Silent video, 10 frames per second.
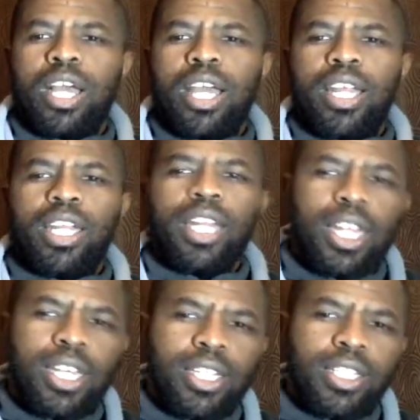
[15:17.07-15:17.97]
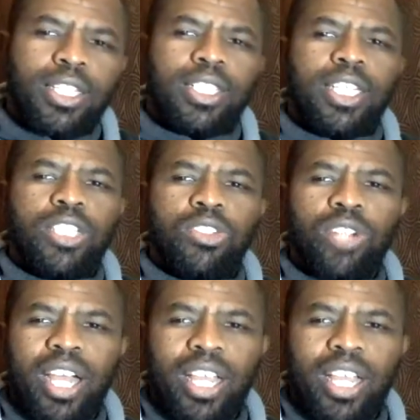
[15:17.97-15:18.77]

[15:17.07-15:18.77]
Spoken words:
and another lady that Nigeria